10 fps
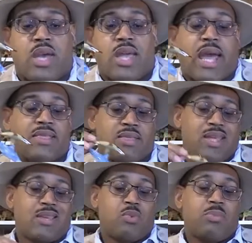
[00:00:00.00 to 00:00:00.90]
And I
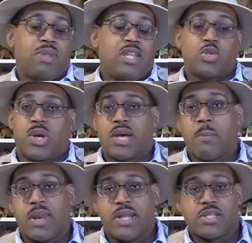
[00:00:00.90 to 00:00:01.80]
think with many toy
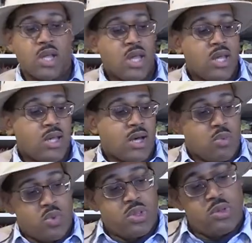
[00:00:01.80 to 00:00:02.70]
companies,
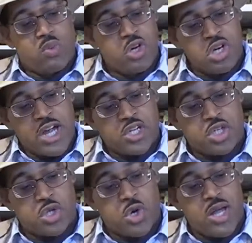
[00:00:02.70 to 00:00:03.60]
when they're not
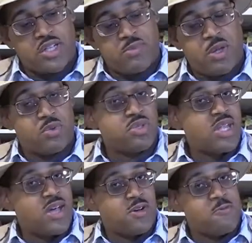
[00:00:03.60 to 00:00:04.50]
sure how something will
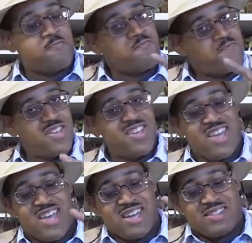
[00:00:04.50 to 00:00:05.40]
sell,
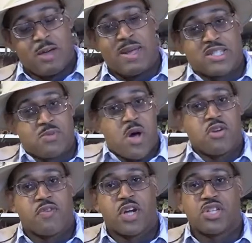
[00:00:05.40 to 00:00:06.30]
they'll make a
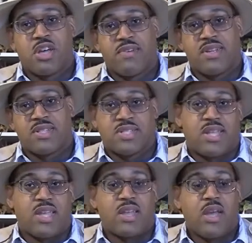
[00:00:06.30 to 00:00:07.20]
smaller version of it and
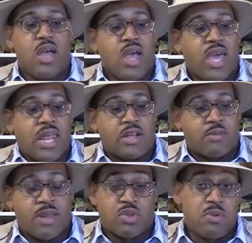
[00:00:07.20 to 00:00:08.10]
see. And they don't have to
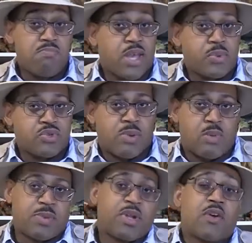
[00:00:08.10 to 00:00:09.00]
make really big ones,
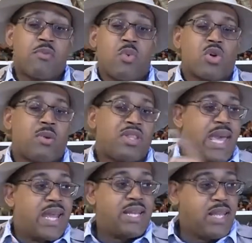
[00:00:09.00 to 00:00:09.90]
which I'm going to go over more on
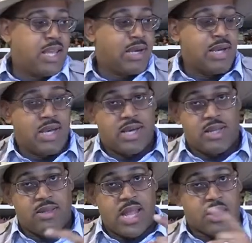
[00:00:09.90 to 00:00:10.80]
that idea uh,
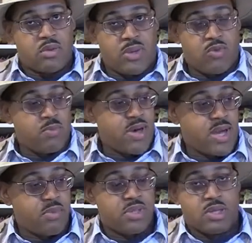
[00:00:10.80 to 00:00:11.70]
next week with
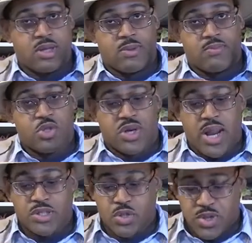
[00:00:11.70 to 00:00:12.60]
my with the
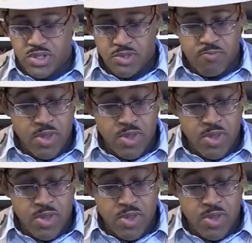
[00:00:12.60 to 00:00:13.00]
Dreadnoughtosaurus.